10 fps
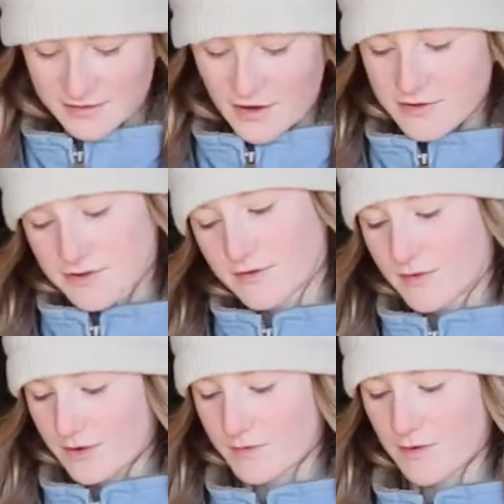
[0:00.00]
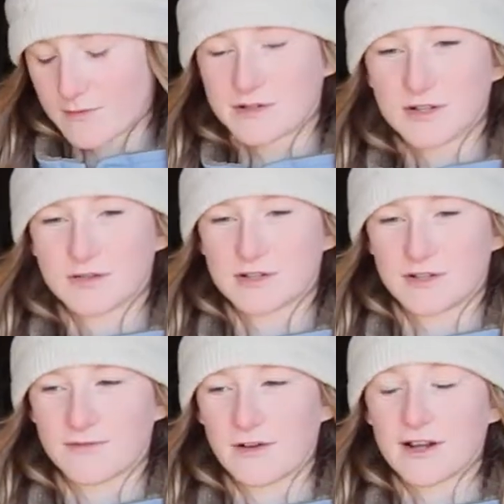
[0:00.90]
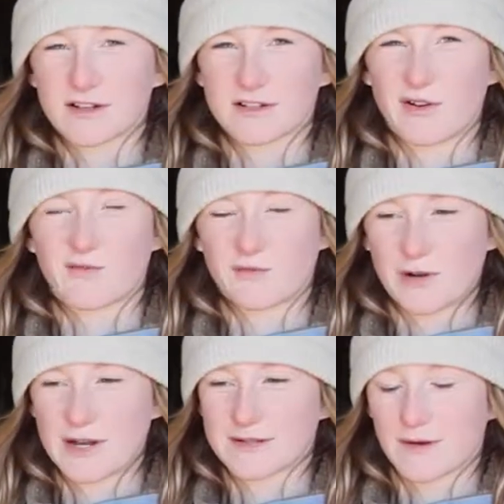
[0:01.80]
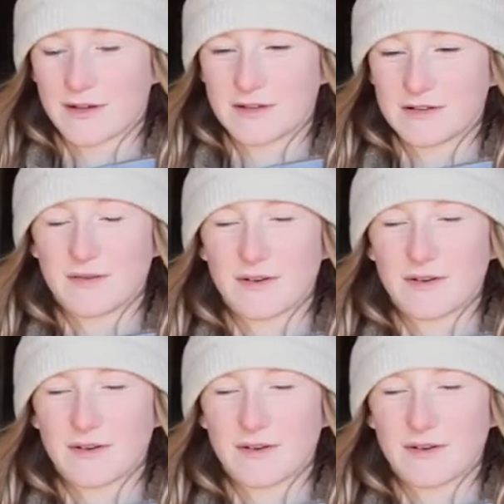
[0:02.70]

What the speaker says: they're also really warm too, so your fingers don't freeze while you're doing